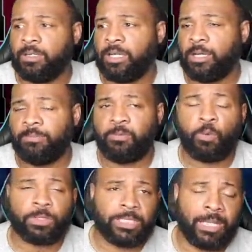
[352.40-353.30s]

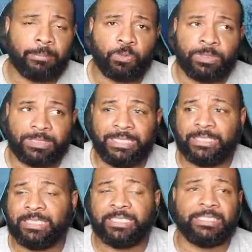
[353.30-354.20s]
4 times
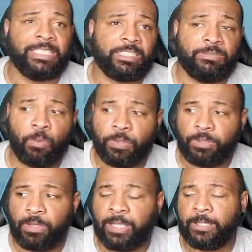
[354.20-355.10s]
160 is
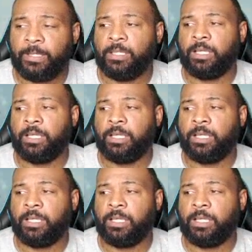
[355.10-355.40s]
640, right?